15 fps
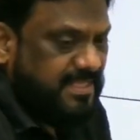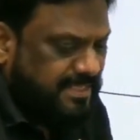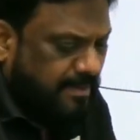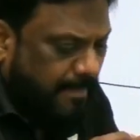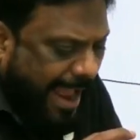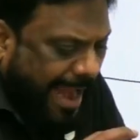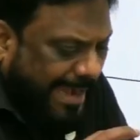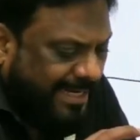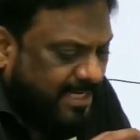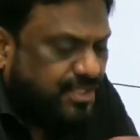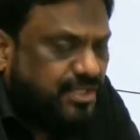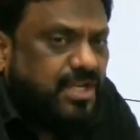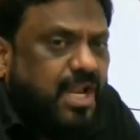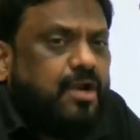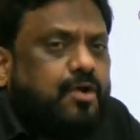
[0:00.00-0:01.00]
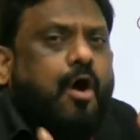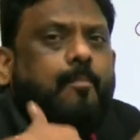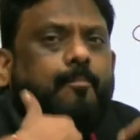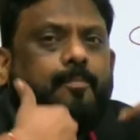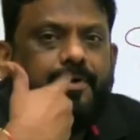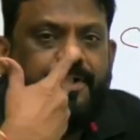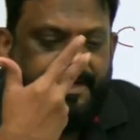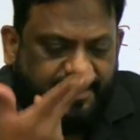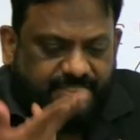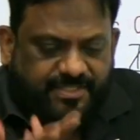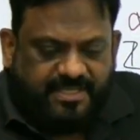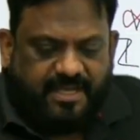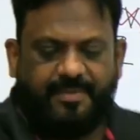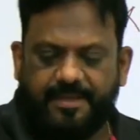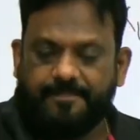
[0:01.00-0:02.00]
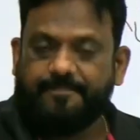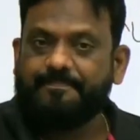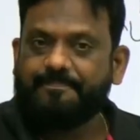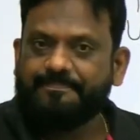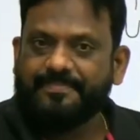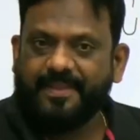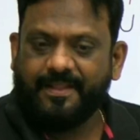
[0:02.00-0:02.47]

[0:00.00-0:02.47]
some additional component is coming.